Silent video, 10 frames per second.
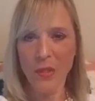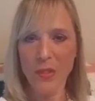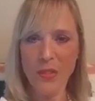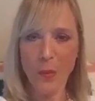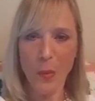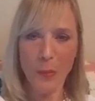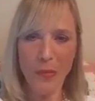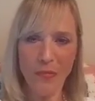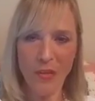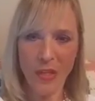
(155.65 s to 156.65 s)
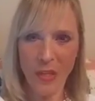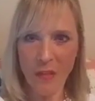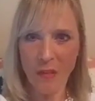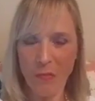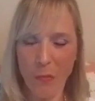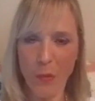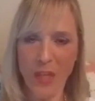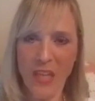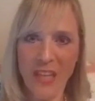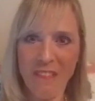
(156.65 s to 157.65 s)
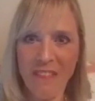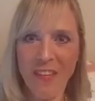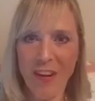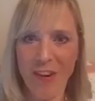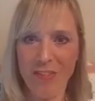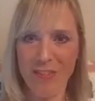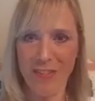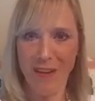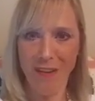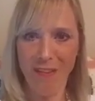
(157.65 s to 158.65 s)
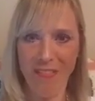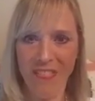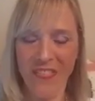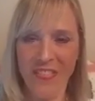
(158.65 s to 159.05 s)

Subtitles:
So when we forgive, we're giving ourselves